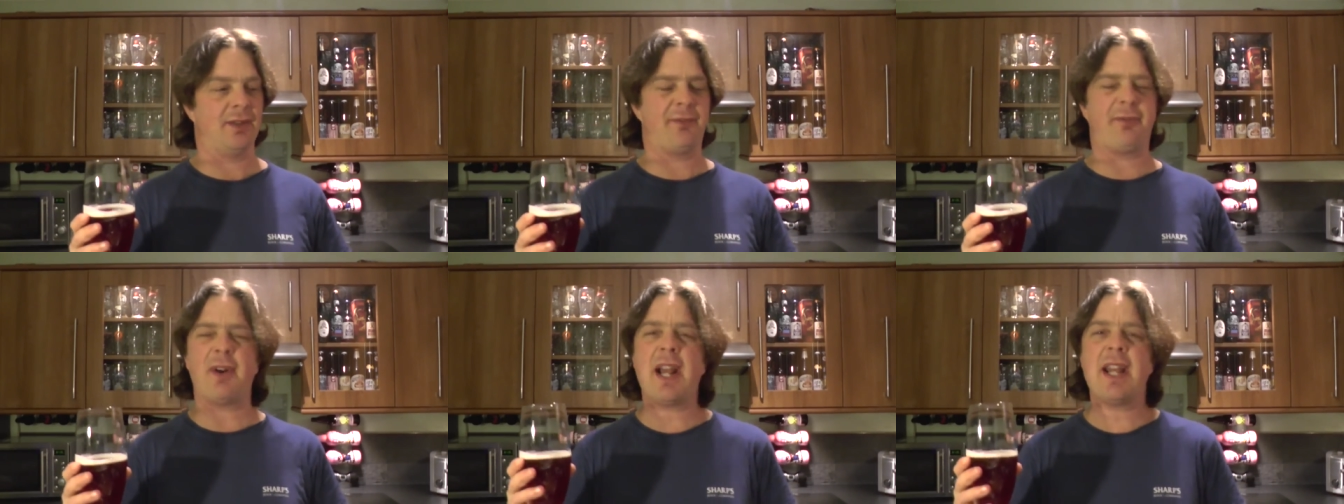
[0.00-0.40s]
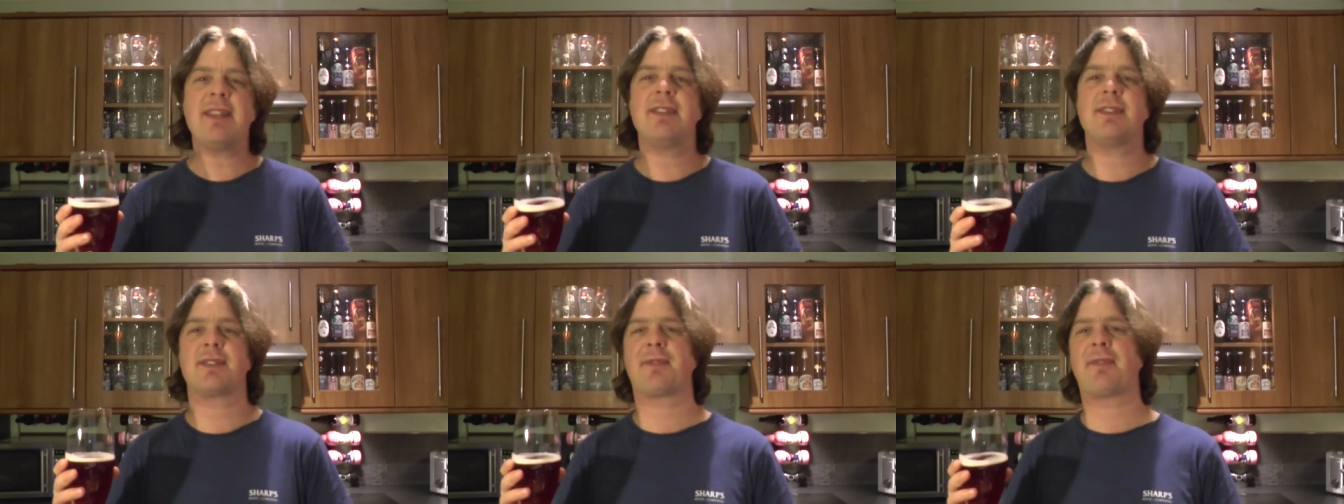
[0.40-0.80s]

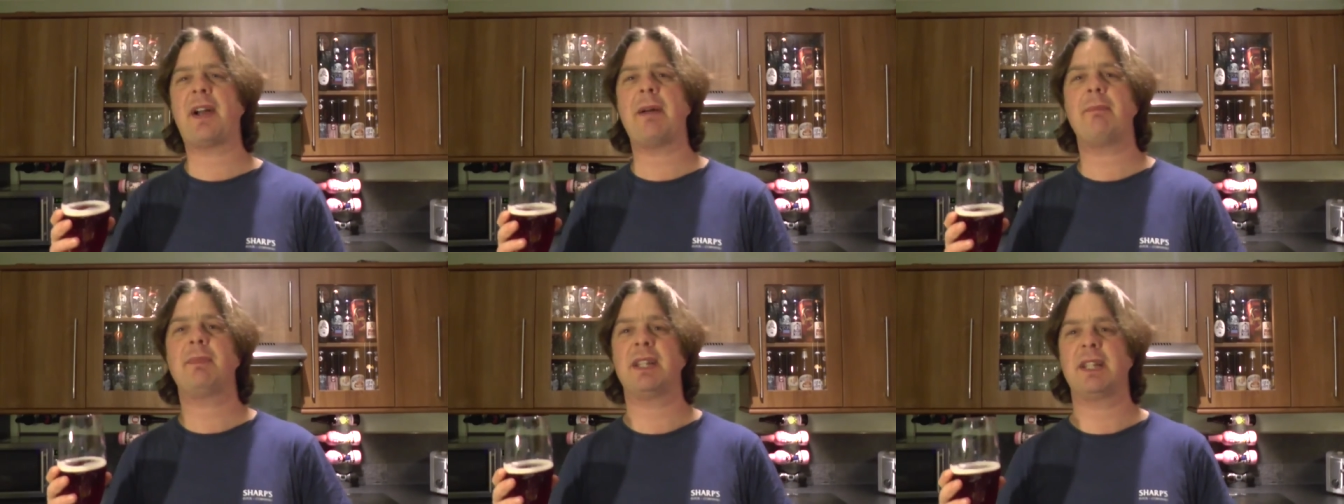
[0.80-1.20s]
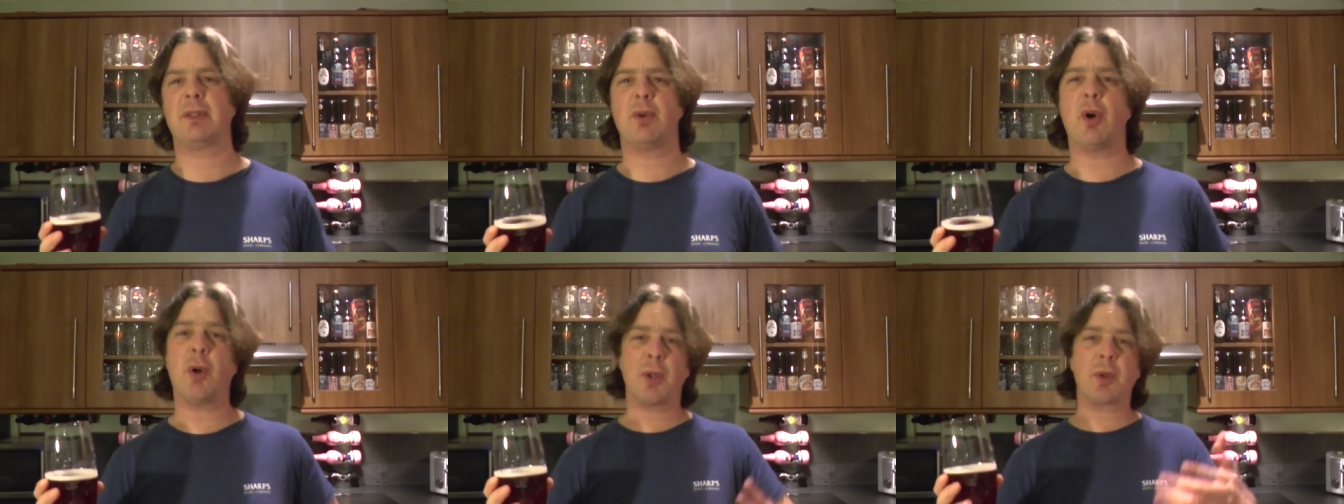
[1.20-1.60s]
Friends, family,
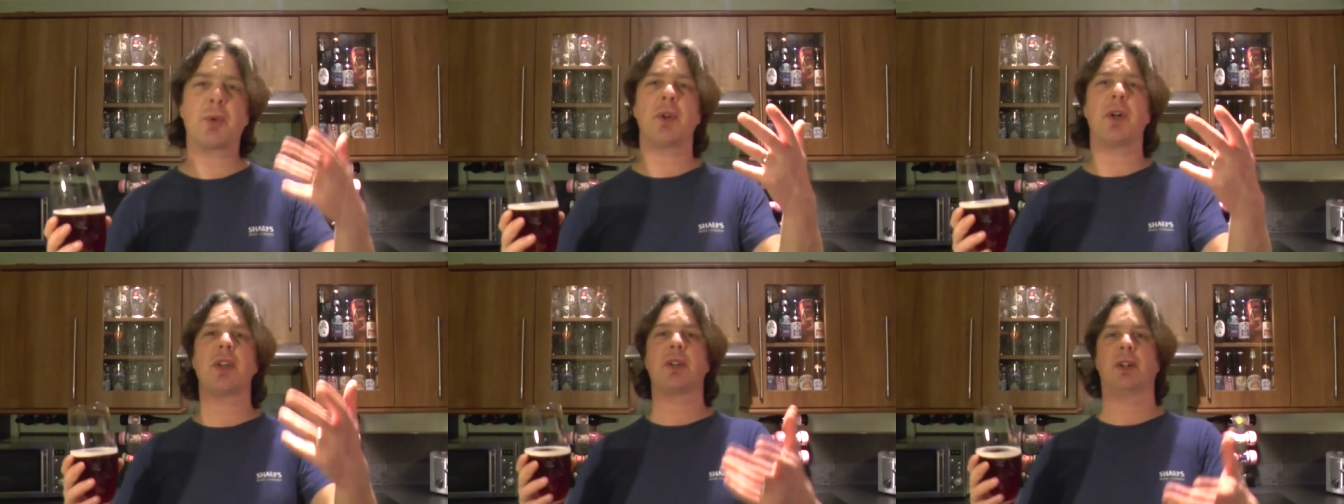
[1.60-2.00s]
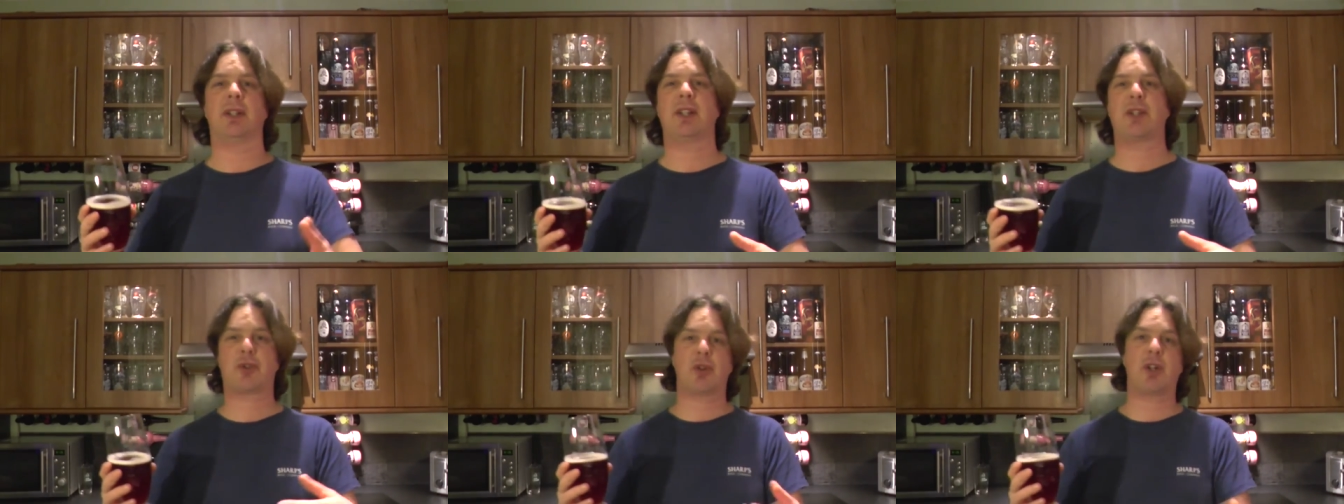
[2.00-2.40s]
oh look what I got,
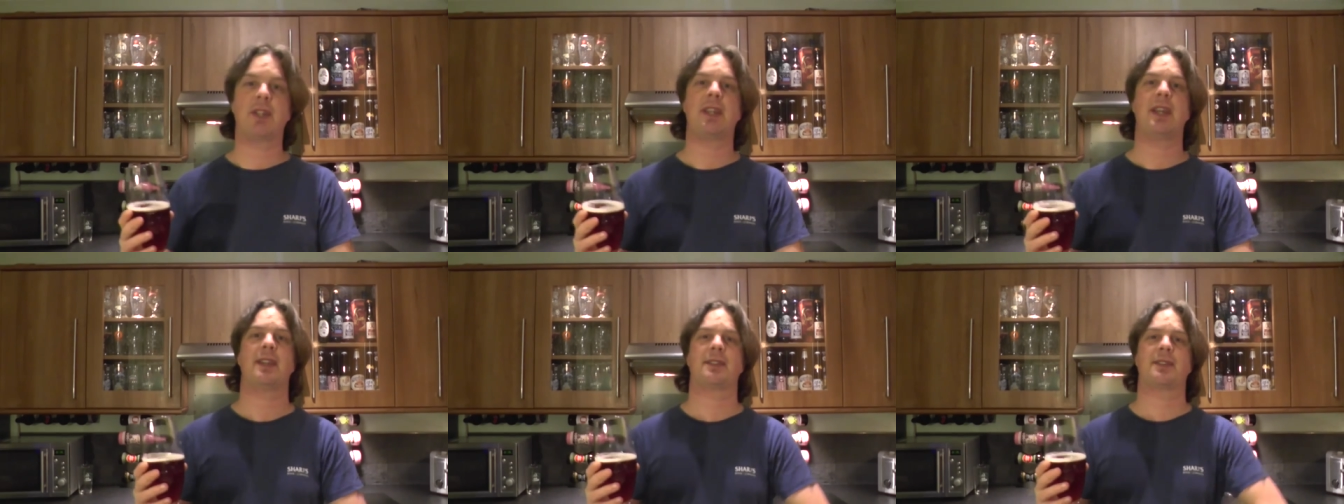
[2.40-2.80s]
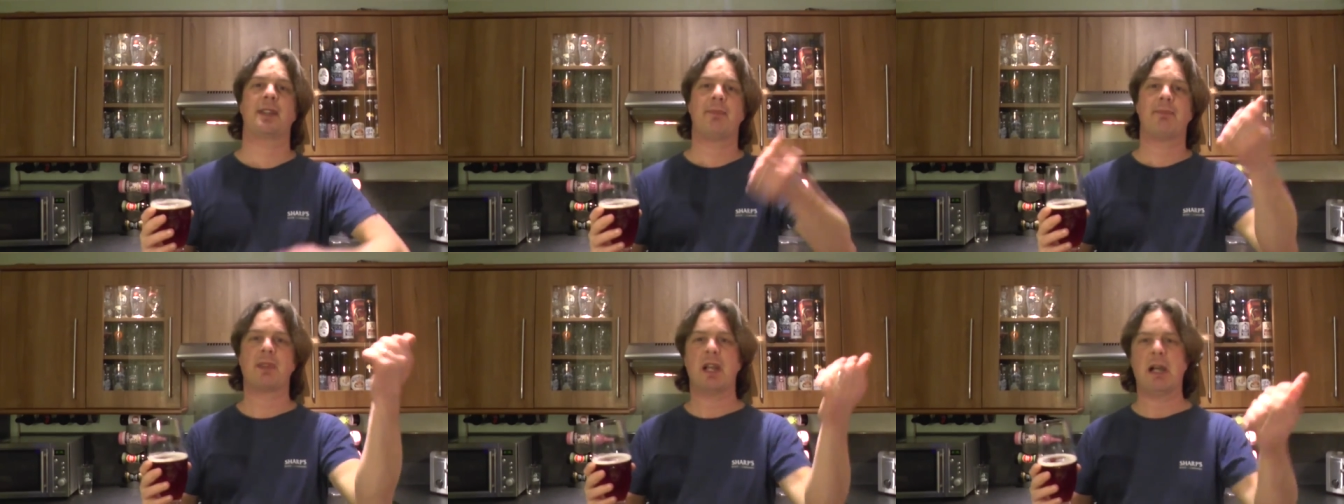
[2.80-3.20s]
let's try
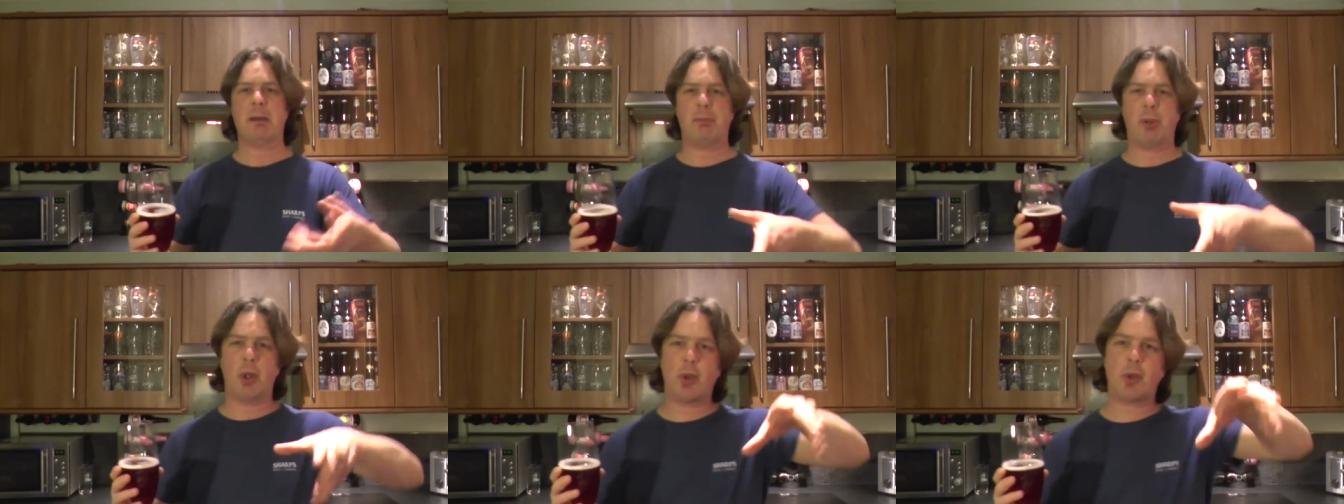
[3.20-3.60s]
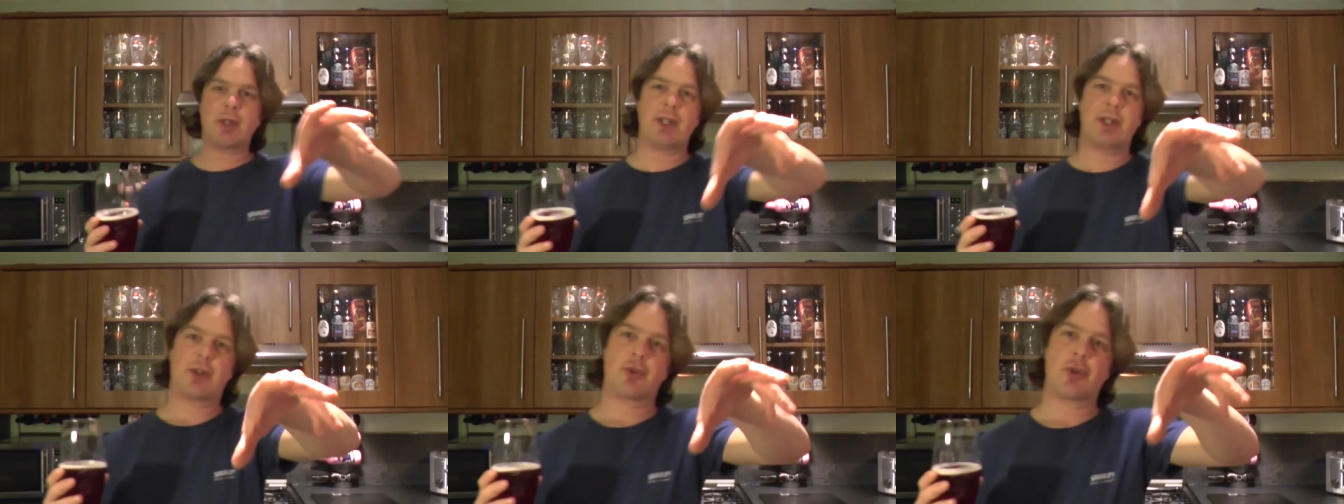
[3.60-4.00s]
this. Pour
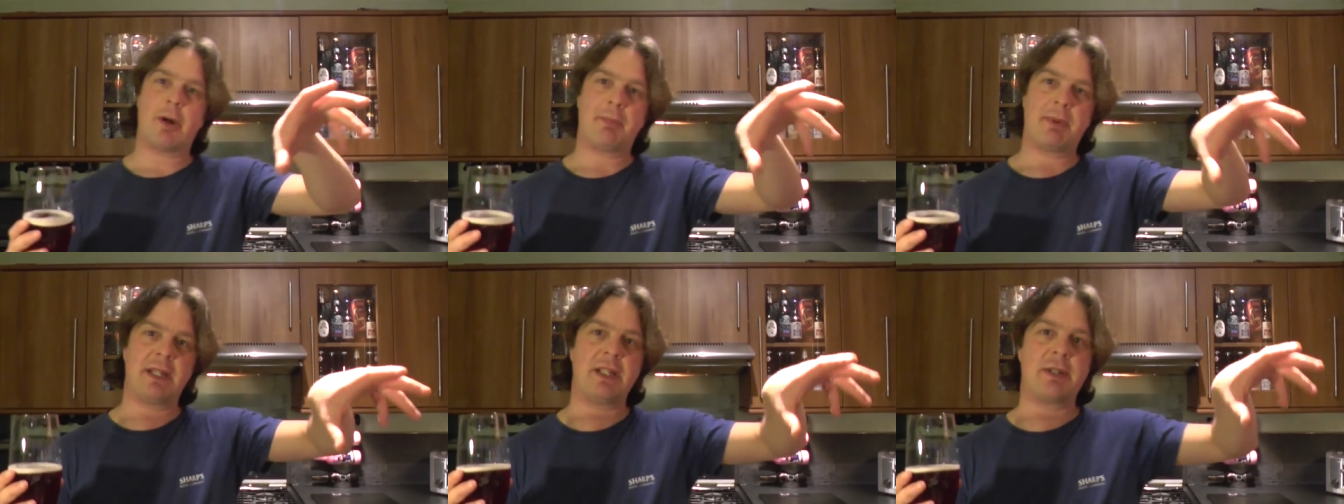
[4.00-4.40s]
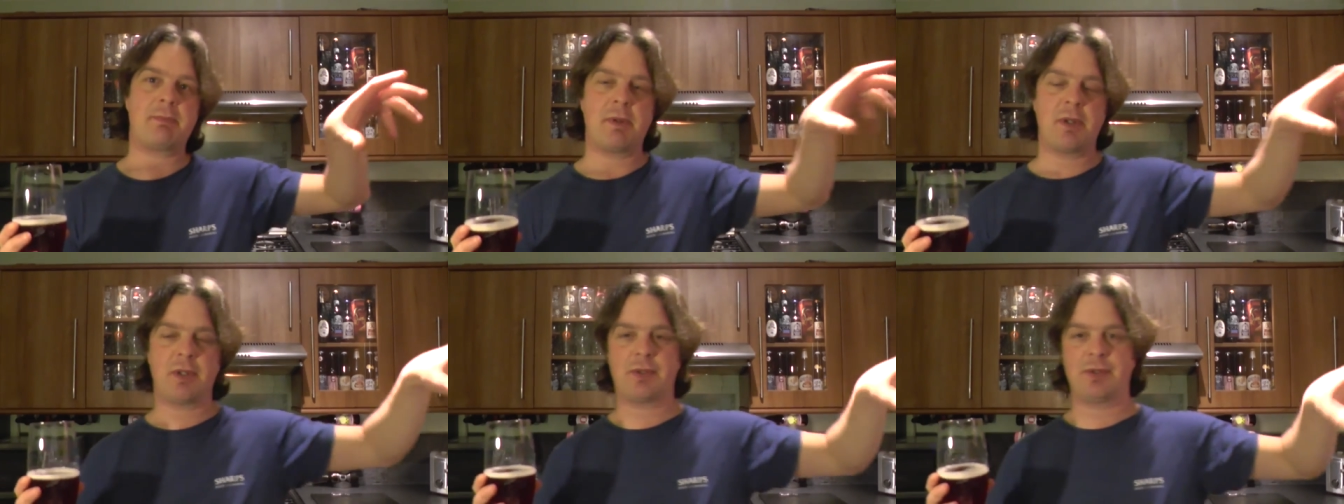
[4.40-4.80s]
in a drop in each
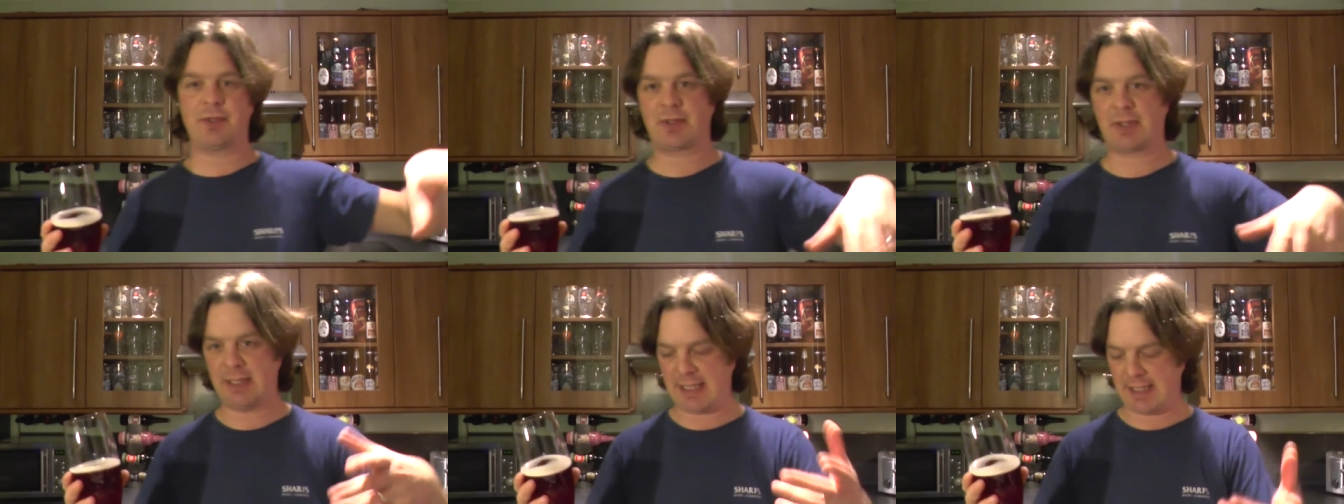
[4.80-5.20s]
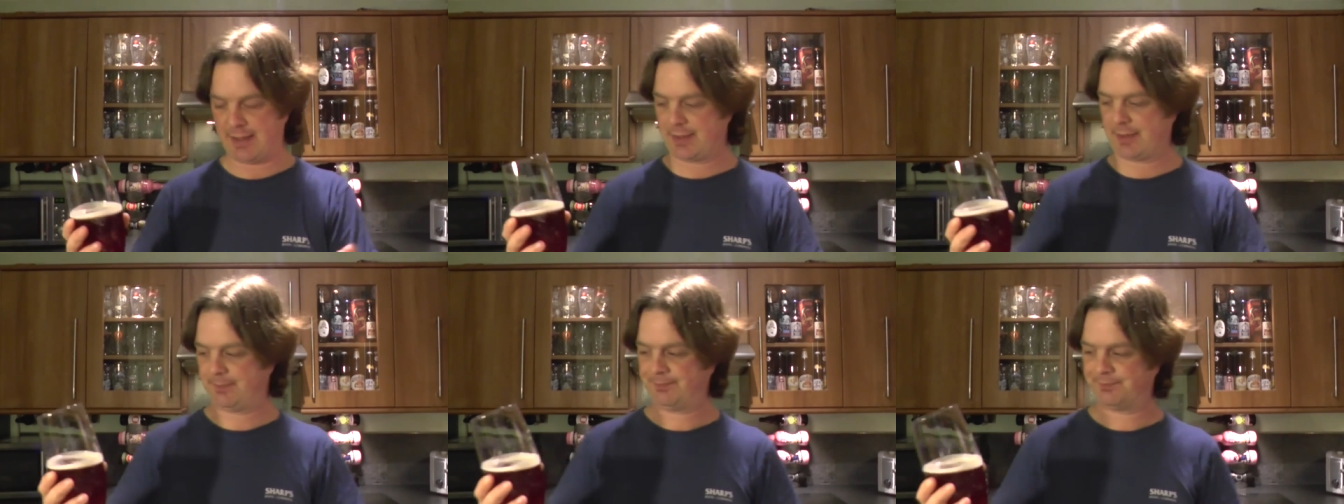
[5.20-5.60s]
person's
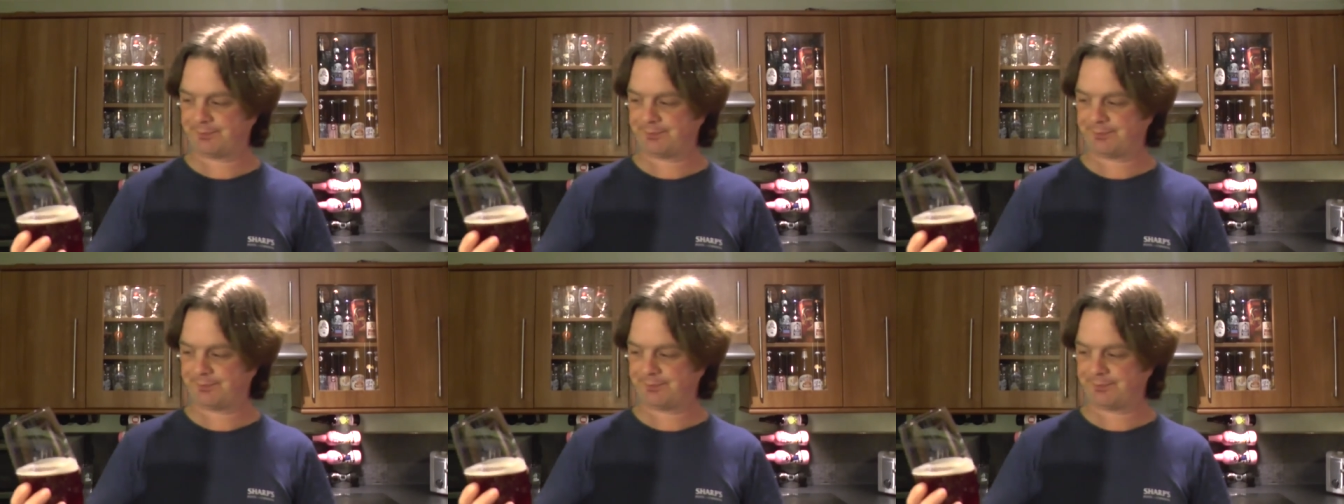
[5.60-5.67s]
glass.